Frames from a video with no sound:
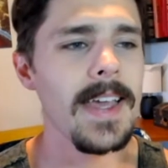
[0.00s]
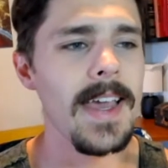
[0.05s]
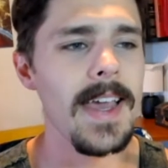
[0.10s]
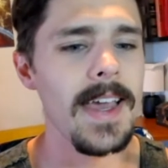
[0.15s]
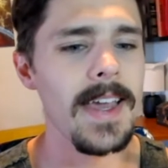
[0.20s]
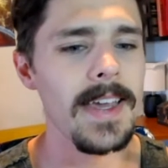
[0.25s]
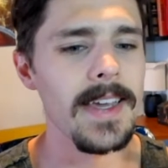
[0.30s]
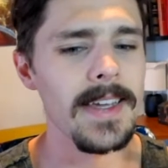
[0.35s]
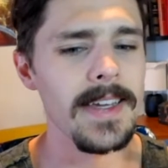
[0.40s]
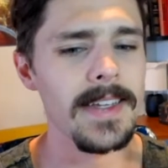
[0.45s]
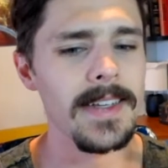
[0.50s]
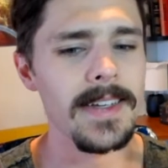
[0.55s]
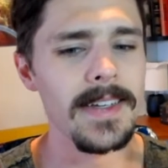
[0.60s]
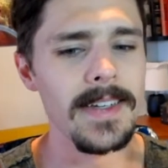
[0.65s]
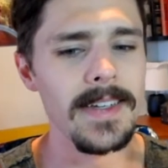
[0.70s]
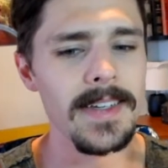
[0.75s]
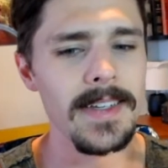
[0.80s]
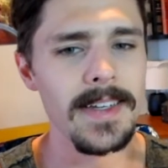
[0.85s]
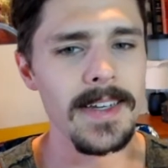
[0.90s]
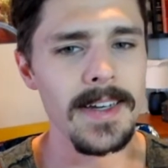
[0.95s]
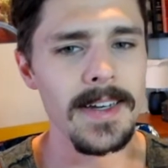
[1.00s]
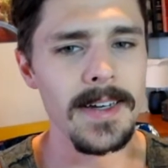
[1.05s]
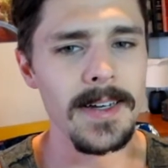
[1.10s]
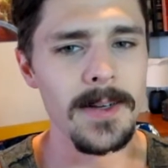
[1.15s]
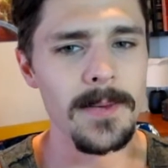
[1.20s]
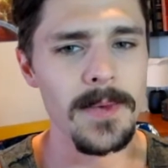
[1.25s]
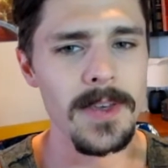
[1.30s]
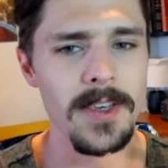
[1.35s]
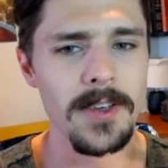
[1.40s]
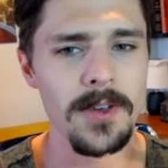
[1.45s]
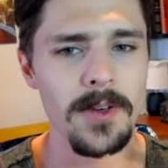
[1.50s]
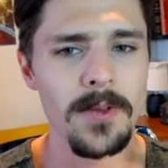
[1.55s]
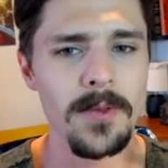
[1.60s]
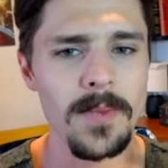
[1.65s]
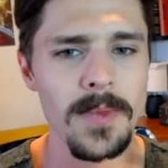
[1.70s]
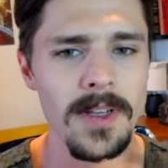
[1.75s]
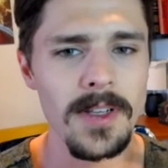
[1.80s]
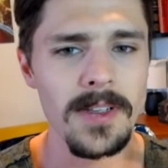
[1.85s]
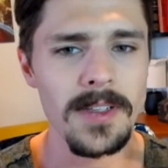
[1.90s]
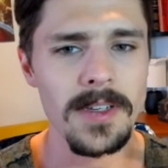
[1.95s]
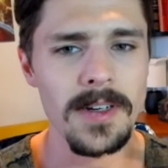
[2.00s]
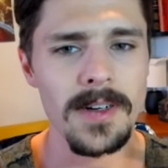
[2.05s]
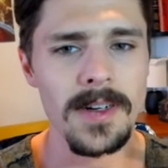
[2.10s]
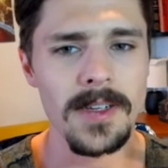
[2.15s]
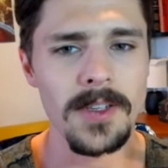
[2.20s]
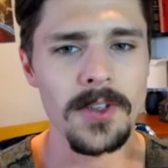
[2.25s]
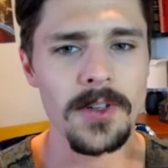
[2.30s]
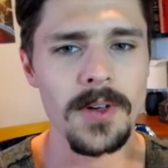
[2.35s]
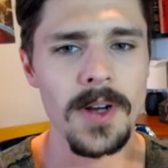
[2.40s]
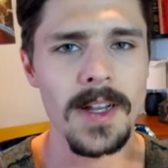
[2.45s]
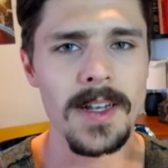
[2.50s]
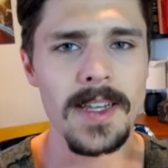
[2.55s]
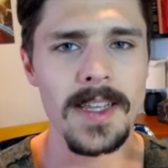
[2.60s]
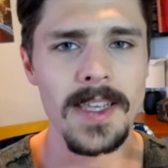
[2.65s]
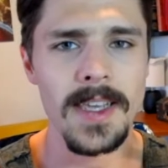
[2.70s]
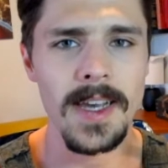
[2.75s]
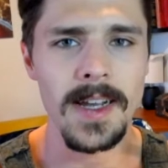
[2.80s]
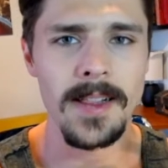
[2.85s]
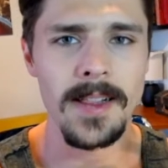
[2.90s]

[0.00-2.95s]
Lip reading: and his own military has tried to kill